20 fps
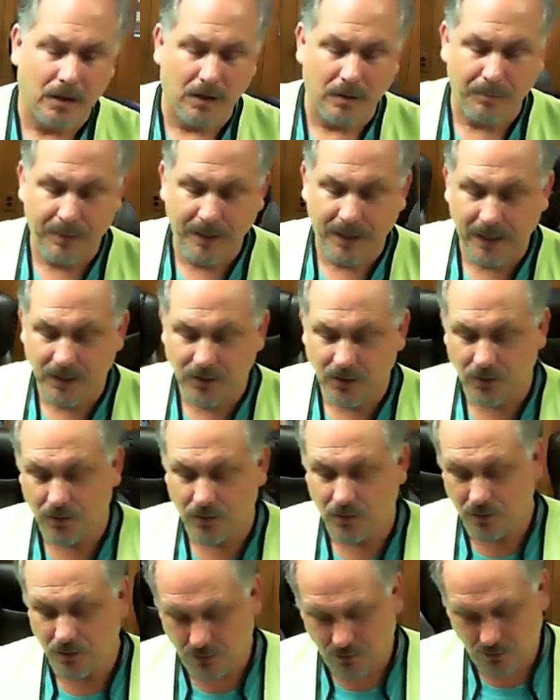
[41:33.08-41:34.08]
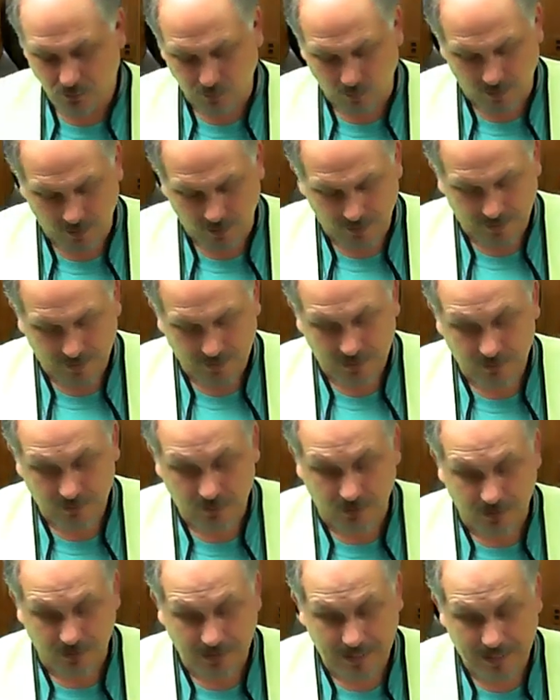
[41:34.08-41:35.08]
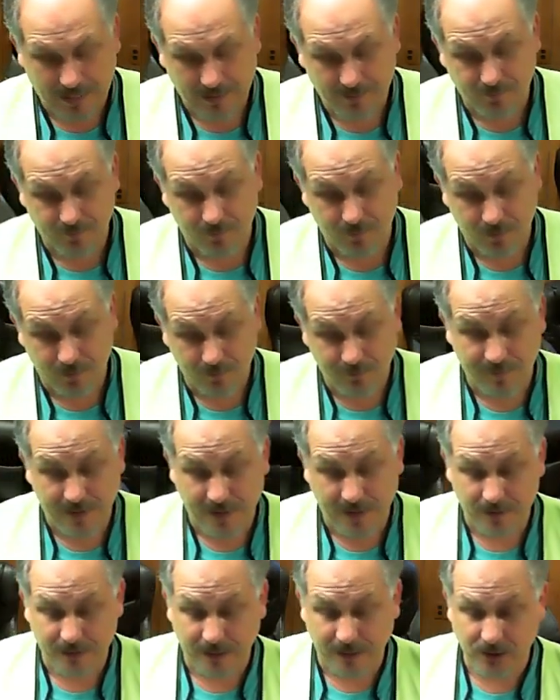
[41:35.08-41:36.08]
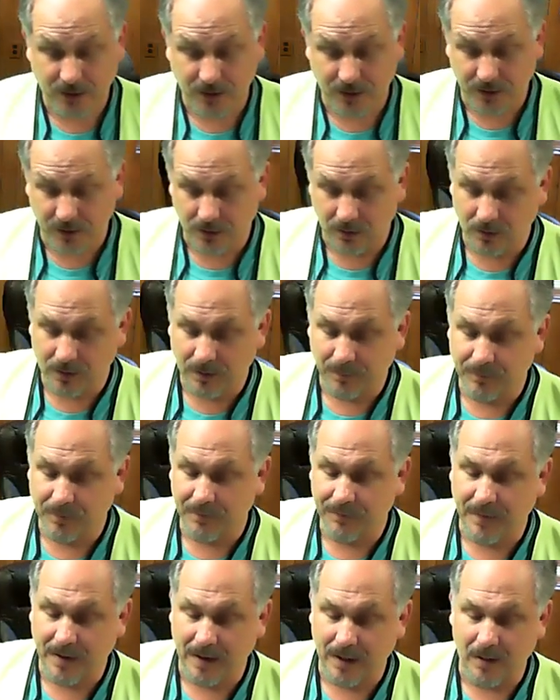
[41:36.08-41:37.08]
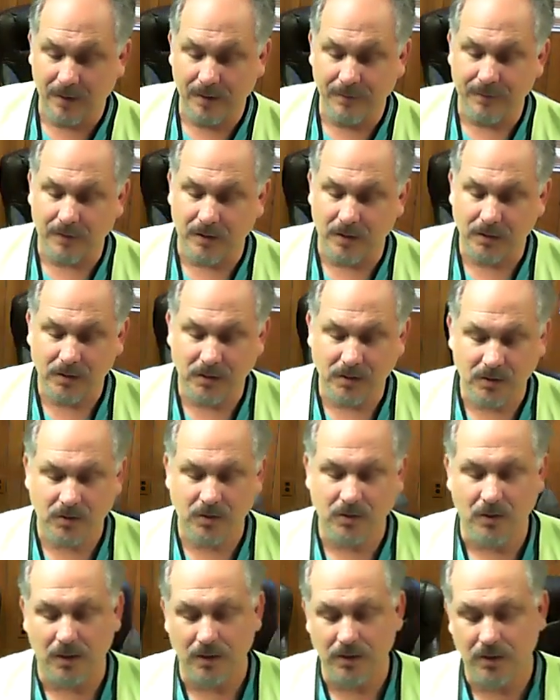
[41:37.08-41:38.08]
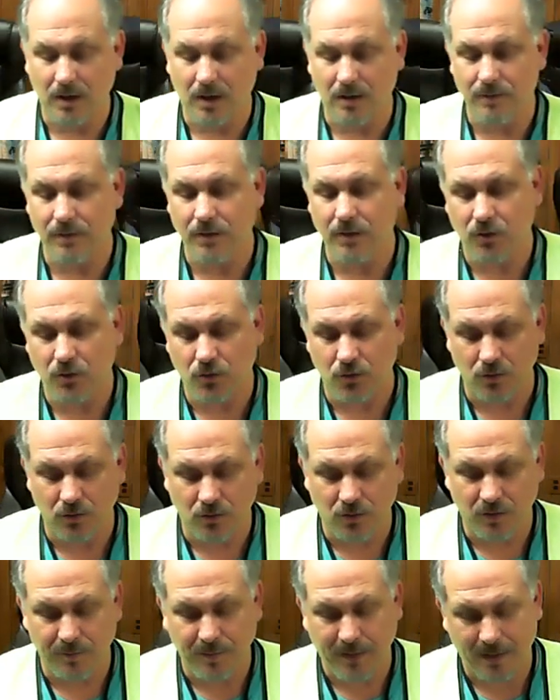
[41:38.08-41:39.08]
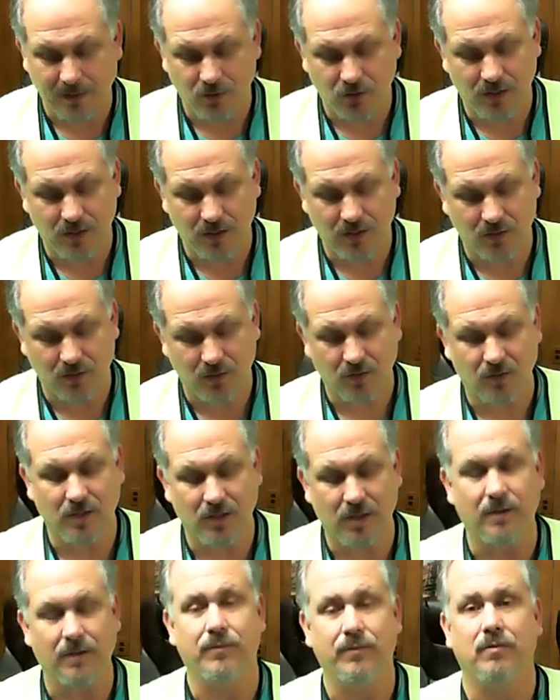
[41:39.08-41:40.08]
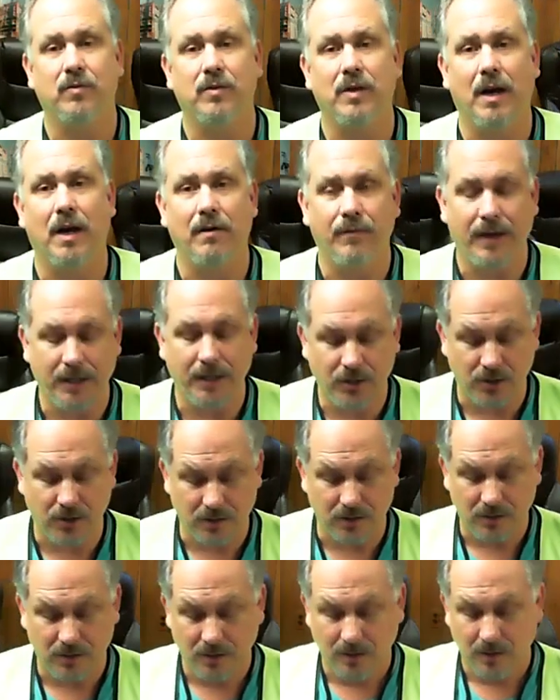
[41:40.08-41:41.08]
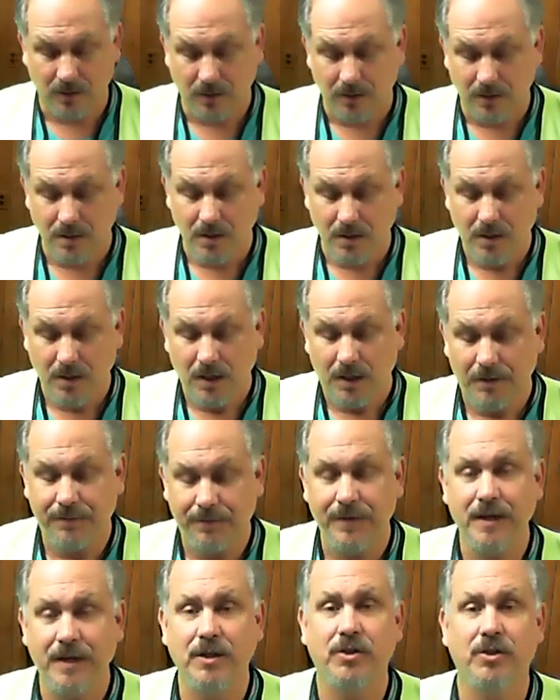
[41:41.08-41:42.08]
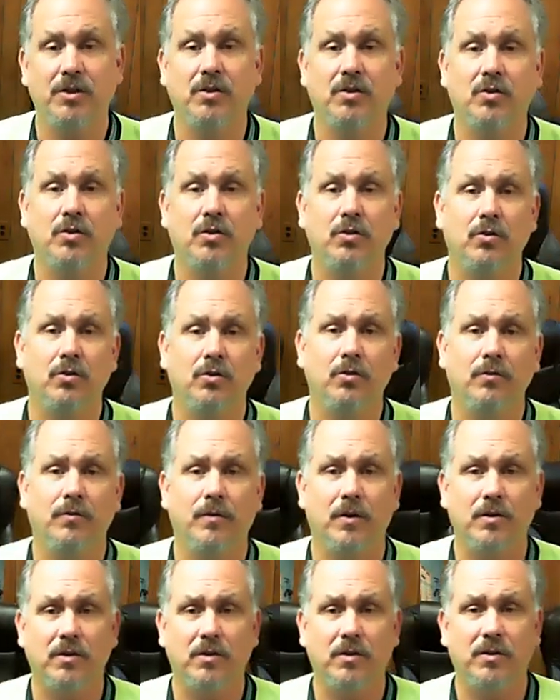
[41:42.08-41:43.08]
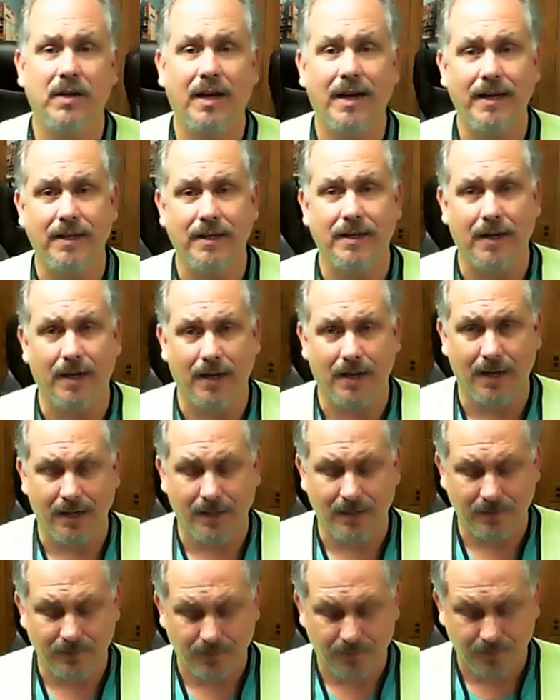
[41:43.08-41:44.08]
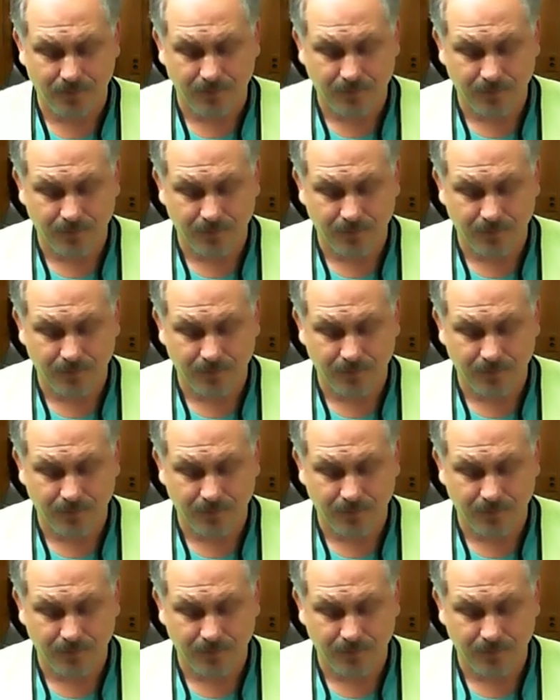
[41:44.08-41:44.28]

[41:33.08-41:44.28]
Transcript: on page 20 is to lay the foundation, look up the following verses to uncover the truths about Jesus' gift of salvation. Ephesians 2, verses 8 and 9.